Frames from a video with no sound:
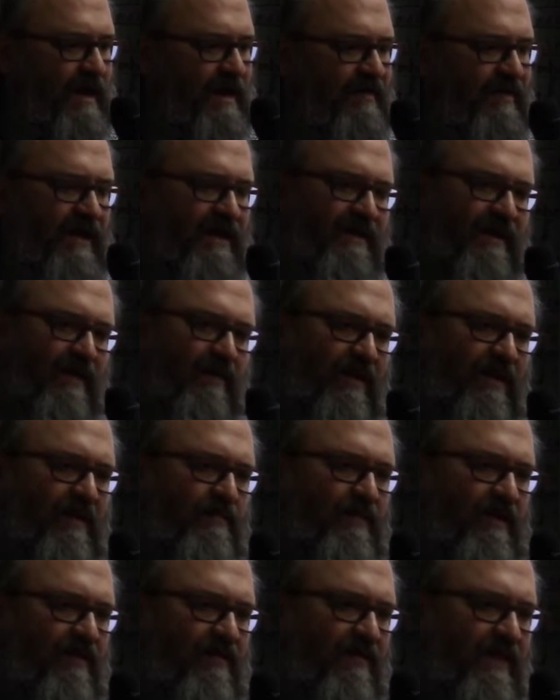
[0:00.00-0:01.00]
And then that
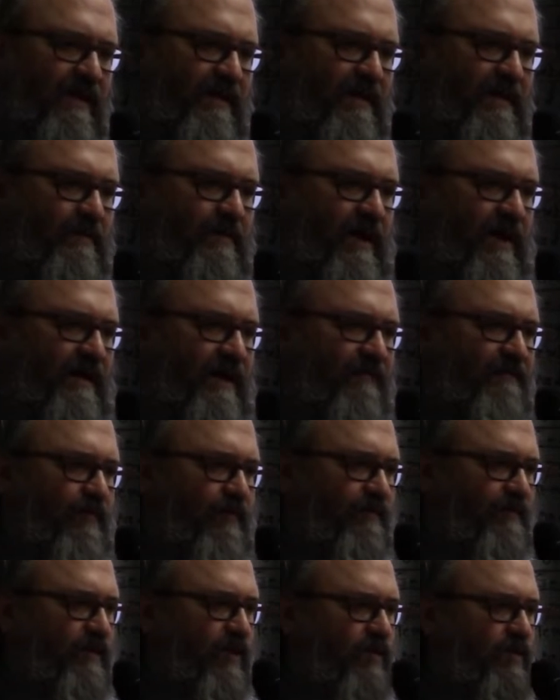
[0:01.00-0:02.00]
led me to thinking about, I've
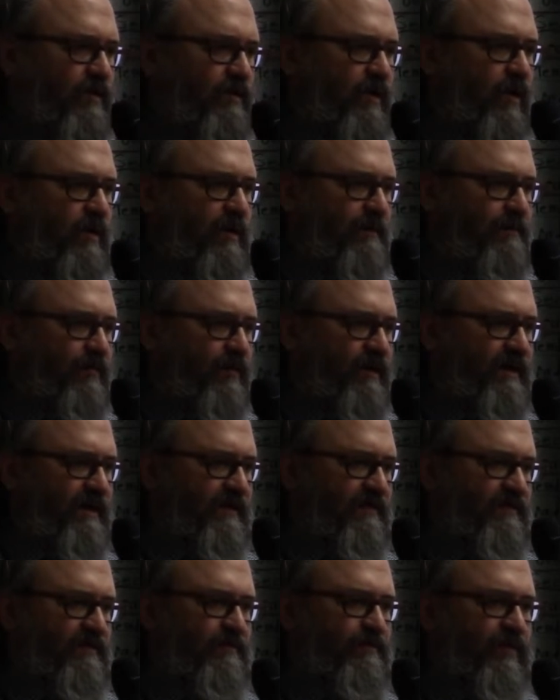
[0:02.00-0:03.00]
heard of Coca-Cola
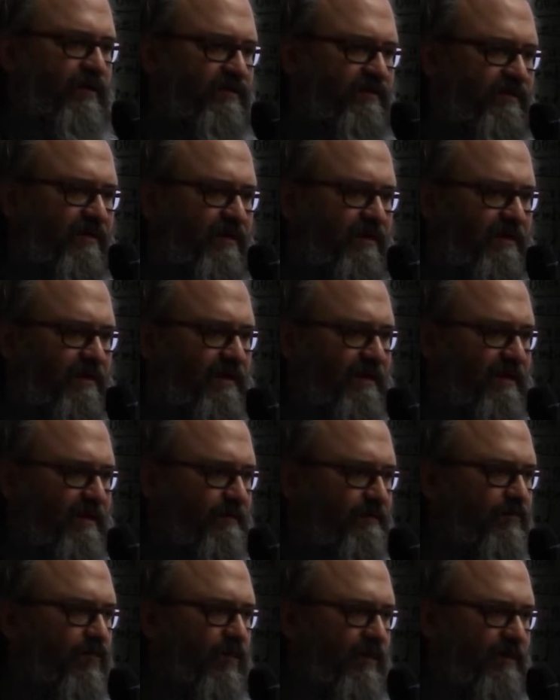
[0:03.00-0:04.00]
braised brisket
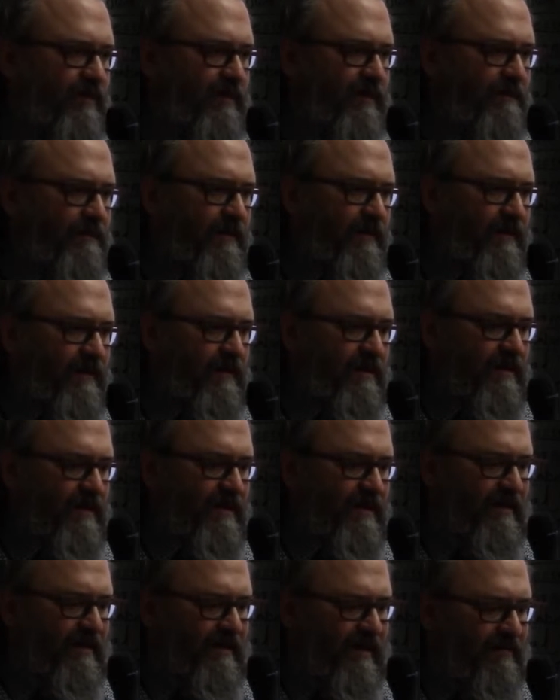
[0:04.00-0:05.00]
in Brooklyn.
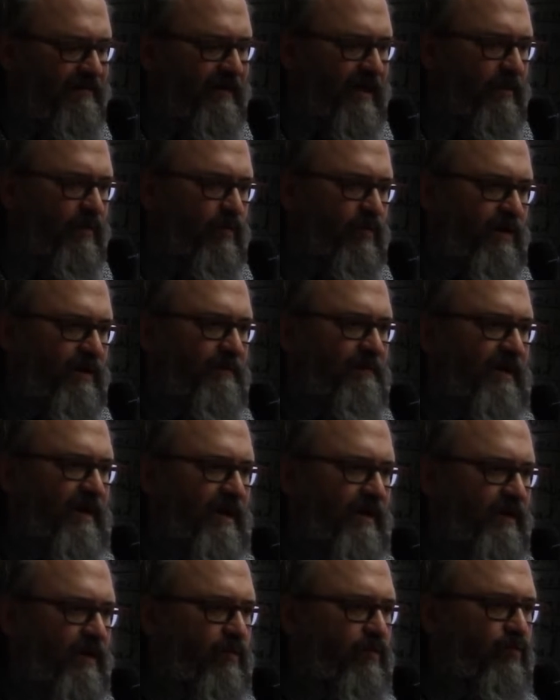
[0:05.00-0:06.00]
And I thought, what
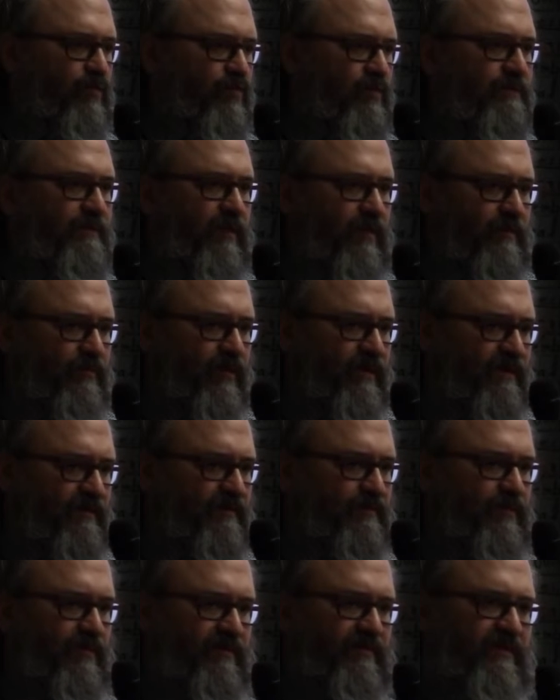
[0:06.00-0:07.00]
about a root beer
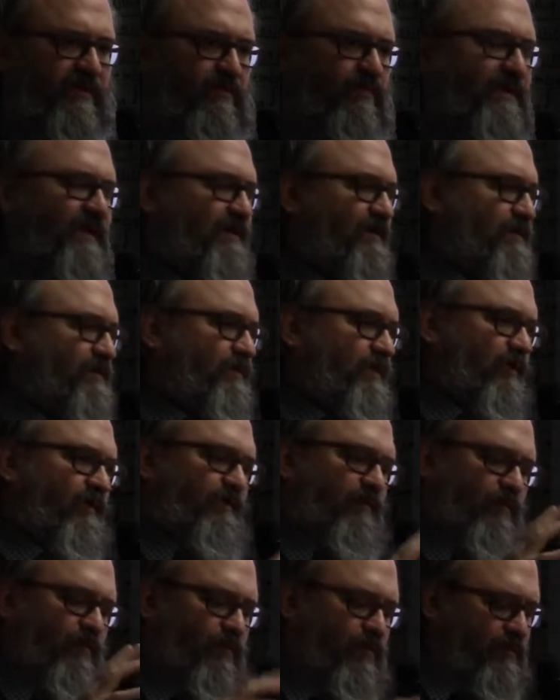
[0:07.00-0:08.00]
braised brisket? And we had this
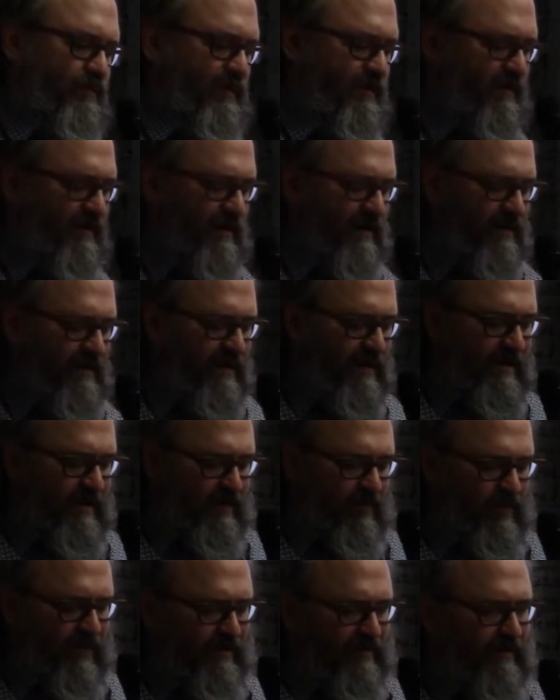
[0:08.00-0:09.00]
beautiful root beer, and
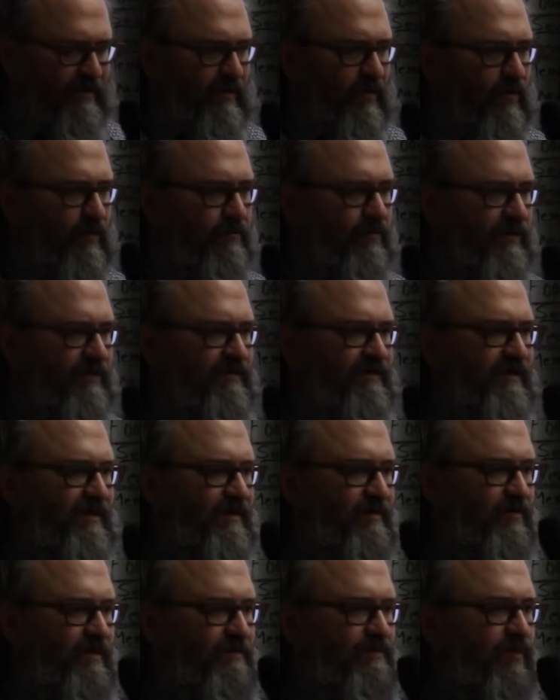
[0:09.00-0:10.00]
I went and took a whole
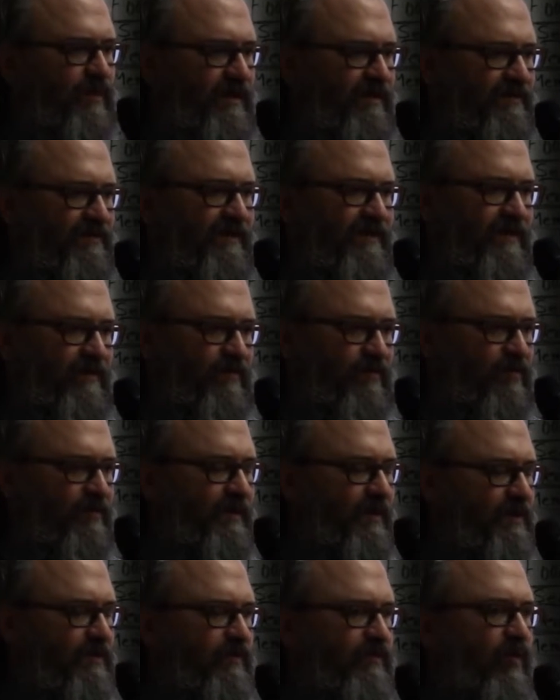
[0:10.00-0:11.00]
brisket and we braised it in
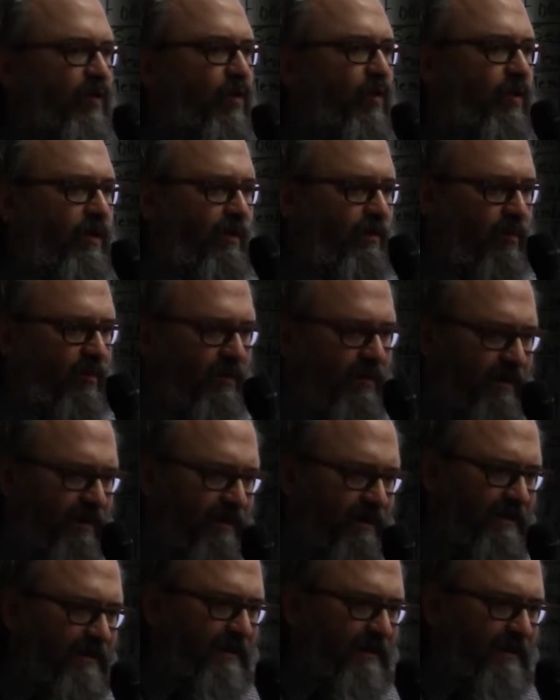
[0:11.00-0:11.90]
root beer, and it was horrible.